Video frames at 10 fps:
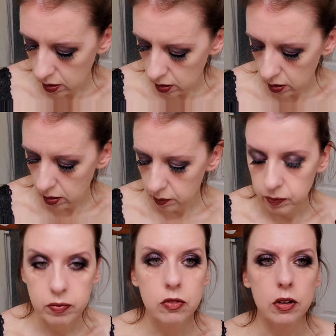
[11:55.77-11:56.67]
I'm
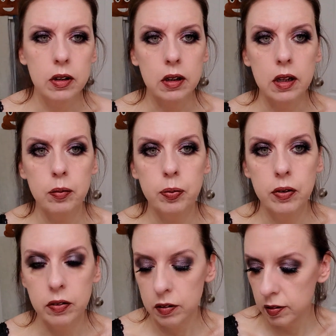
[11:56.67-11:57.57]
trying to keep
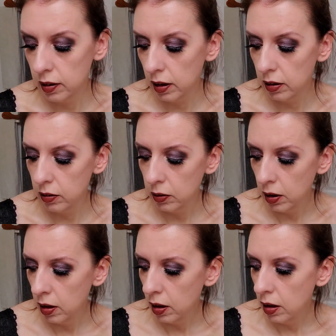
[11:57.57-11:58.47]
with this color.
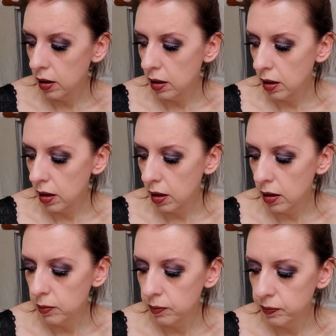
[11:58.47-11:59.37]
I
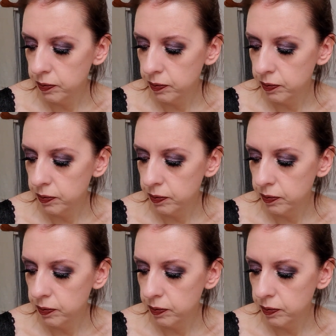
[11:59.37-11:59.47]
don't